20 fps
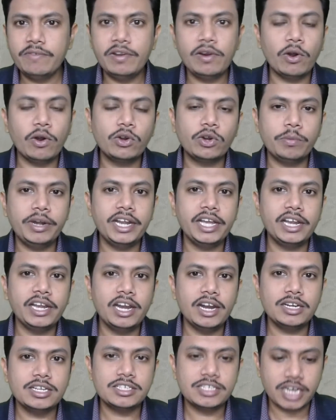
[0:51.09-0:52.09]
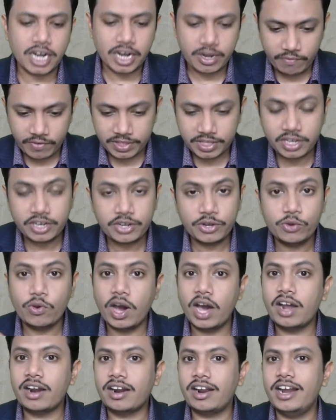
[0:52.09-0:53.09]
will automatically understand whether you
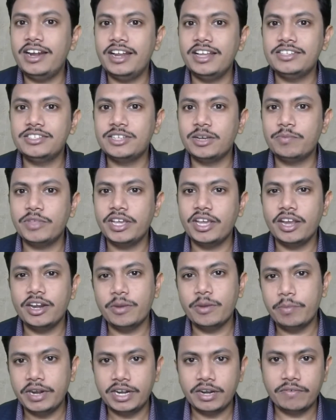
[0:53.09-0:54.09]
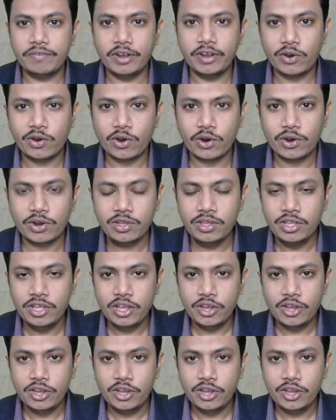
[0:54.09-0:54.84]
are writing something in a better way or not.